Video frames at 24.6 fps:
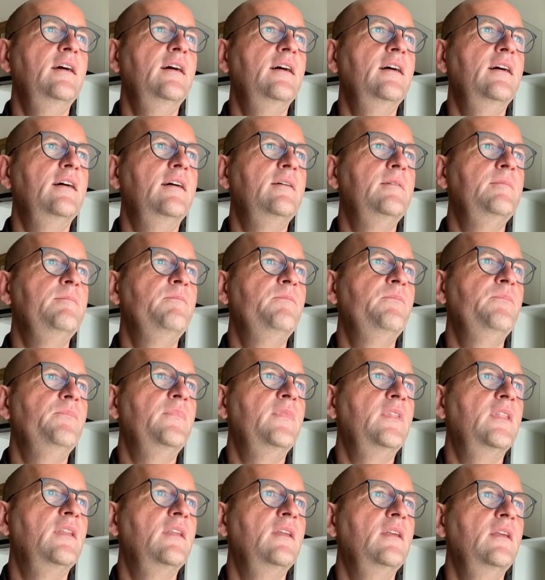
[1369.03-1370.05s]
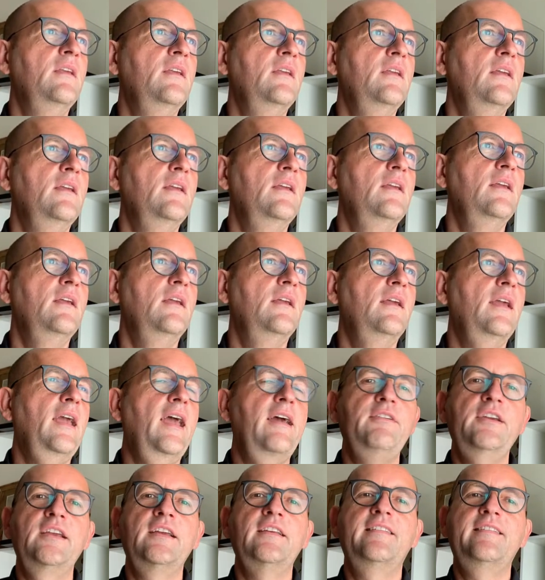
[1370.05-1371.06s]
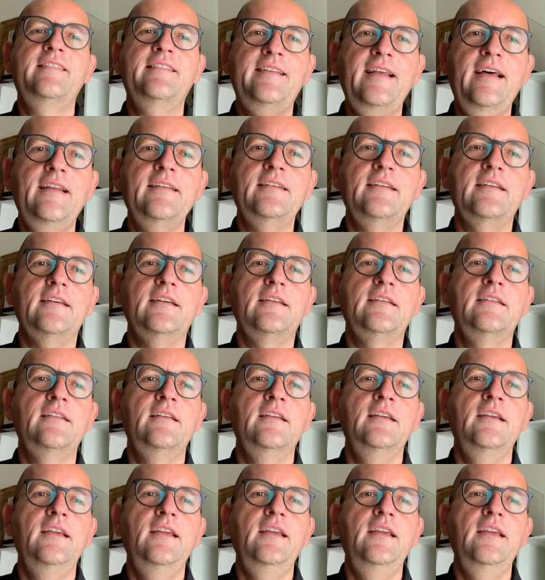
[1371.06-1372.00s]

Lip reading: a standard